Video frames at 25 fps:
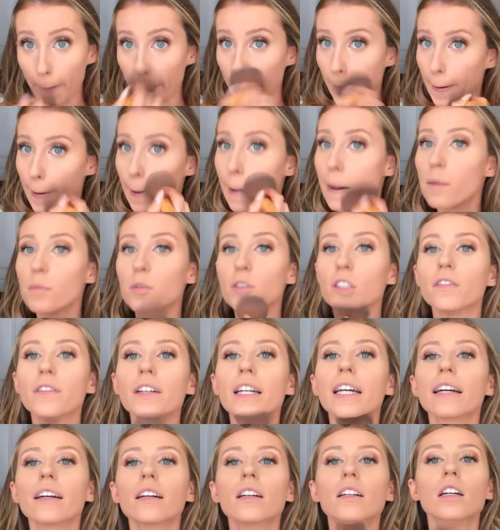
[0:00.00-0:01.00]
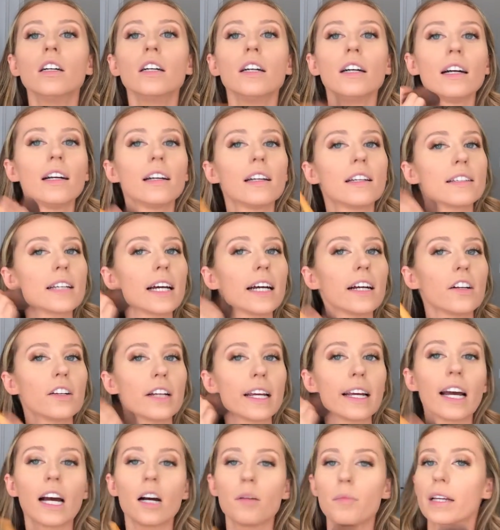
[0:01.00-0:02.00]
you're not moving an entire
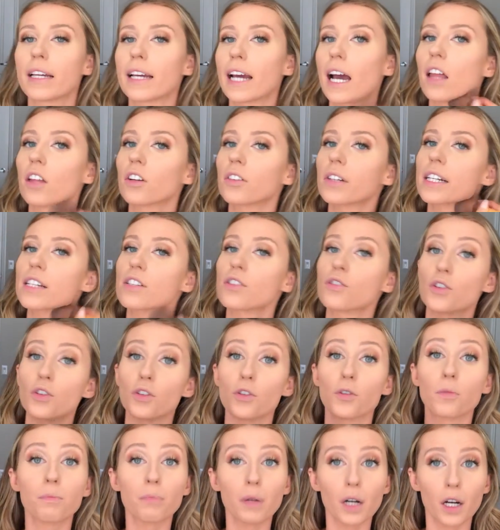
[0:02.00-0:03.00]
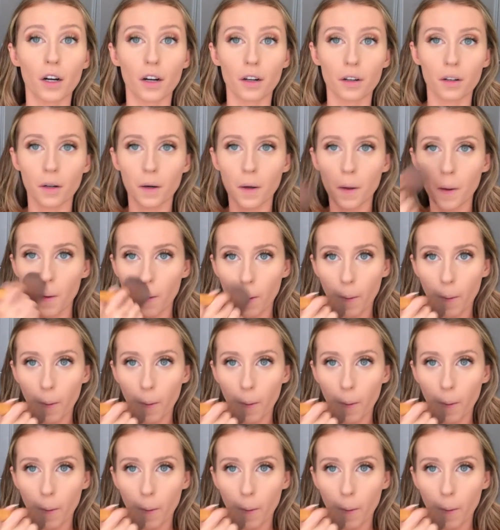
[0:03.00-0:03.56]
day, how many calories do you burn?